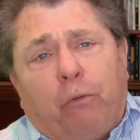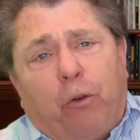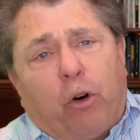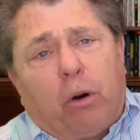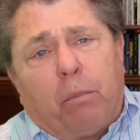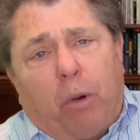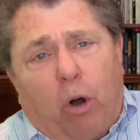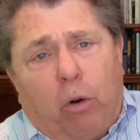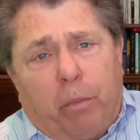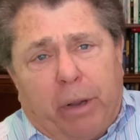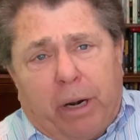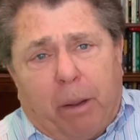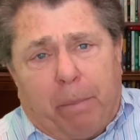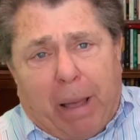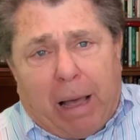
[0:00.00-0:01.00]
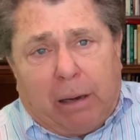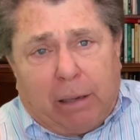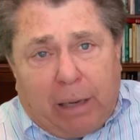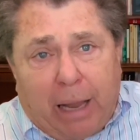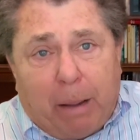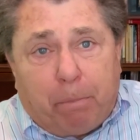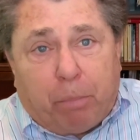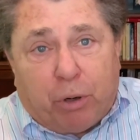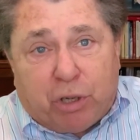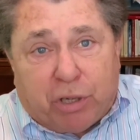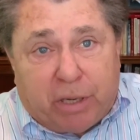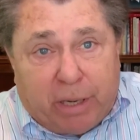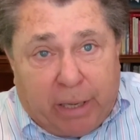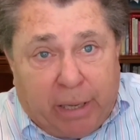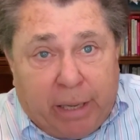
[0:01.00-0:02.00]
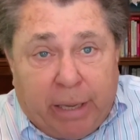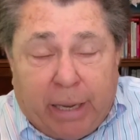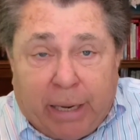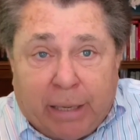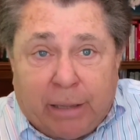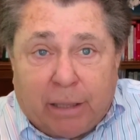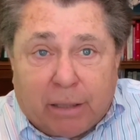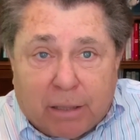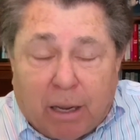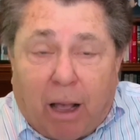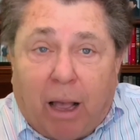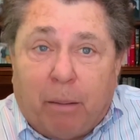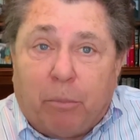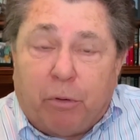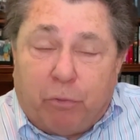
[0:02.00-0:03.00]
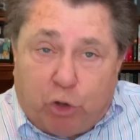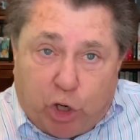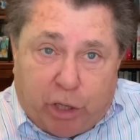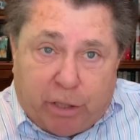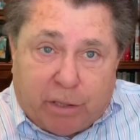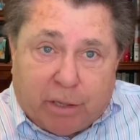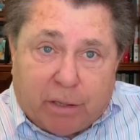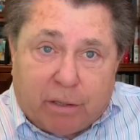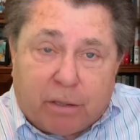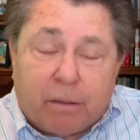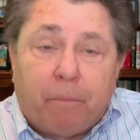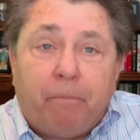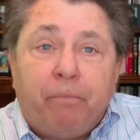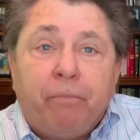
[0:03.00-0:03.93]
for a moment about leprosy in the time of Jesus.